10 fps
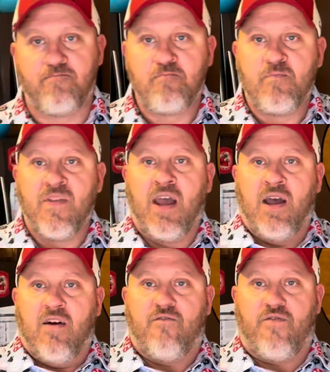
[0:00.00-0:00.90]

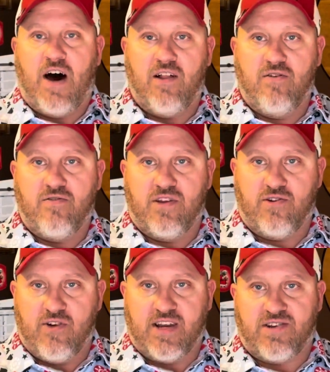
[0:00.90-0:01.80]
Follow the
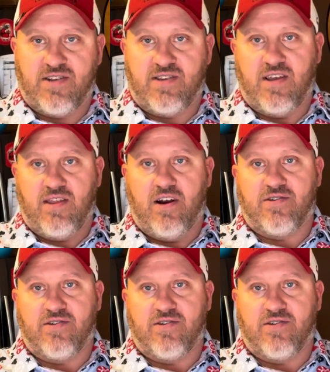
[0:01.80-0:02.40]
directions in there